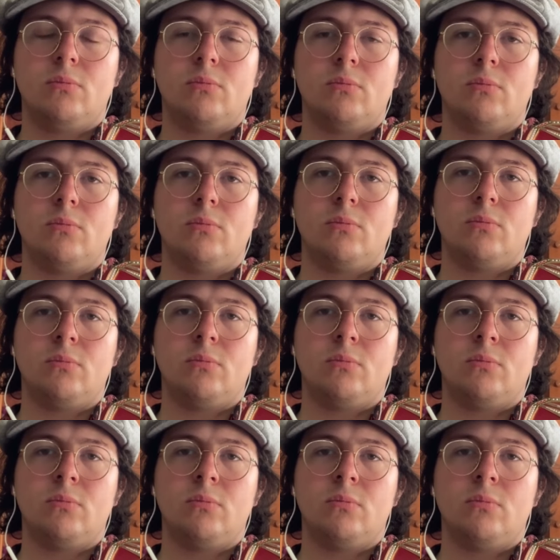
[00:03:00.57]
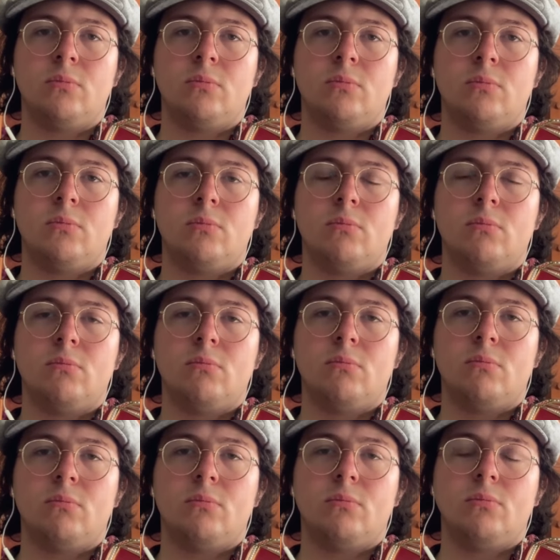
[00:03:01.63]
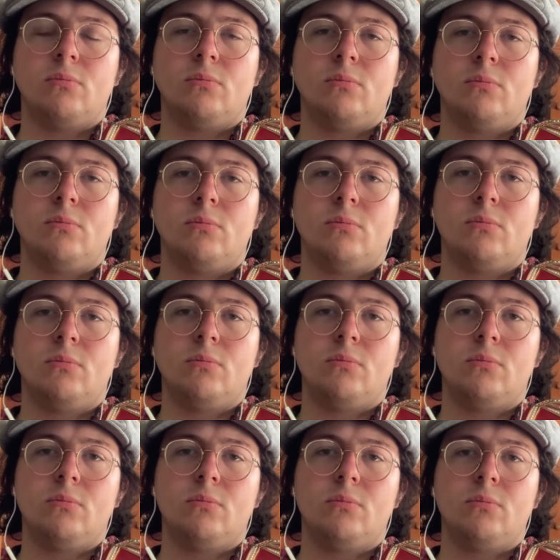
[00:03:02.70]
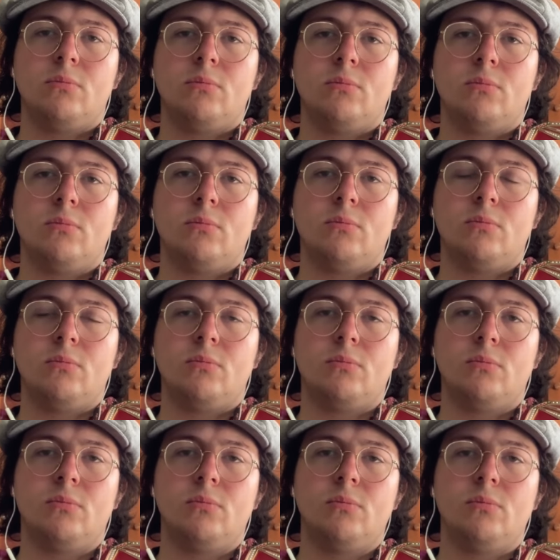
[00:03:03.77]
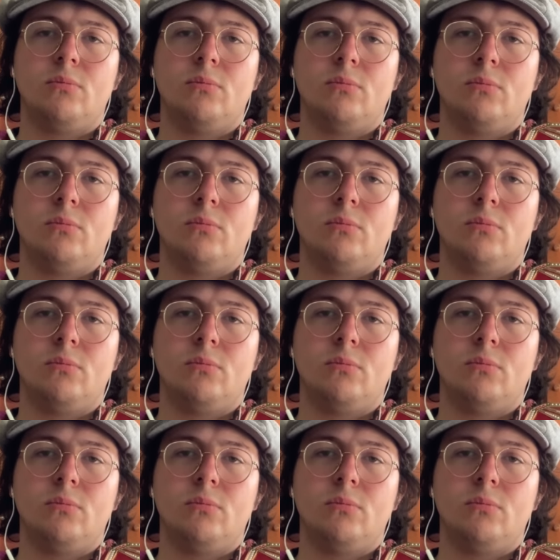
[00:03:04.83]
This person isn't speaking.